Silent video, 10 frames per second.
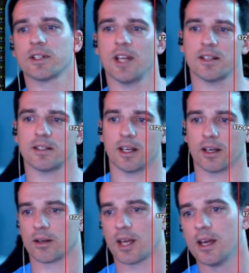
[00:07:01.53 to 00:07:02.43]
testing,
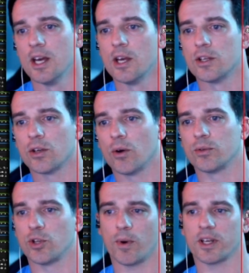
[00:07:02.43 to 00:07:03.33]
okay? So
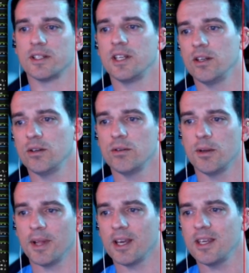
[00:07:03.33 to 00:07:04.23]
do you want to continue? And you'll
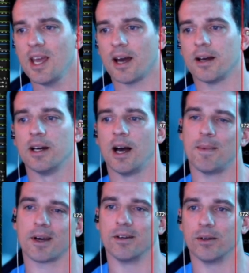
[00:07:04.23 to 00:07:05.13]
be like, yeah, I'm
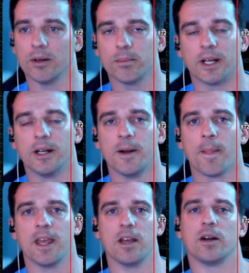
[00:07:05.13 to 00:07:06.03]
not gonna do it, but
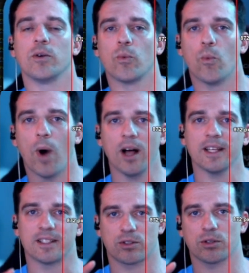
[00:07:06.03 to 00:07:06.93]
while
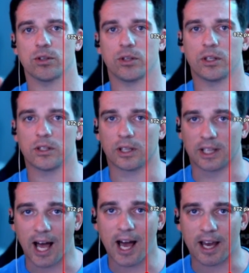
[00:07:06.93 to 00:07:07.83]
it's
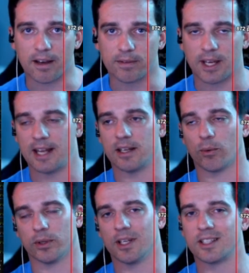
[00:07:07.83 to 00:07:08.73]
live, and
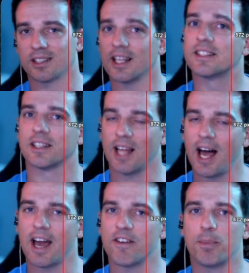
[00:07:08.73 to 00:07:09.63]
well, it's
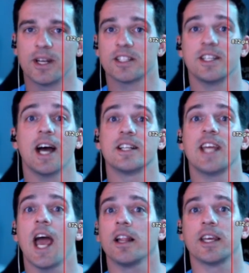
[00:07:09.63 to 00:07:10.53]
live, but it's not
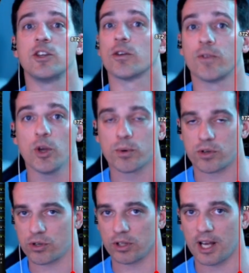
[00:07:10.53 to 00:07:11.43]
telling your
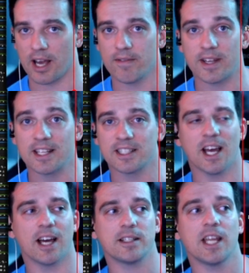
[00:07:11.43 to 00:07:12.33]
viewers you're live, and it's
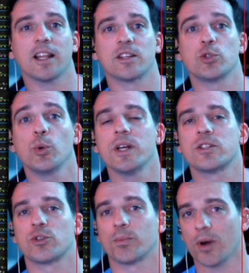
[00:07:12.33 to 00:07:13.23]
not telling
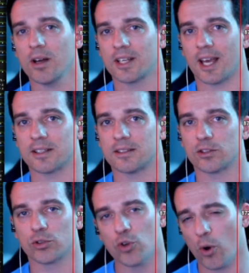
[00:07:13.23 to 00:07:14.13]
Twitch to broadcast it,
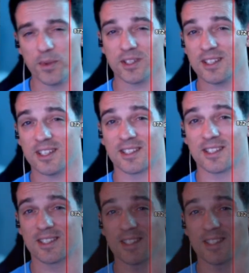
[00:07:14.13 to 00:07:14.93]
so no one's gonna see it.